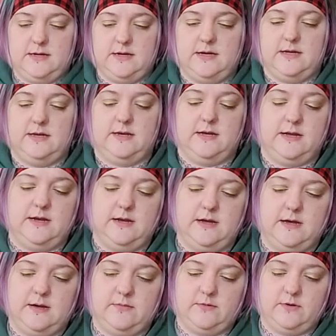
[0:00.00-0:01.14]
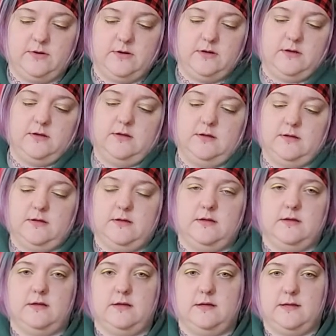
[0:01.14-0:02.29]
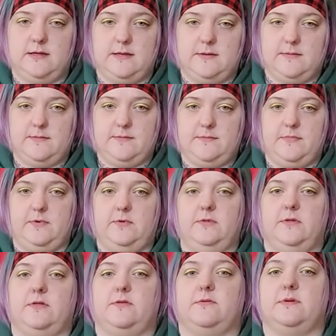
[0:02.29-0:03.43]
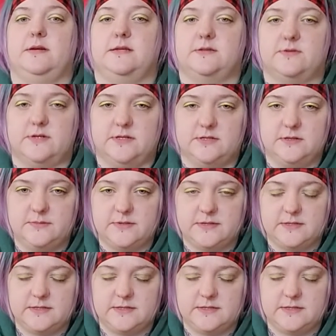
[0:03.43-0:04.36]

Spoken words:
And then I'm gonna pull the 3 strings up,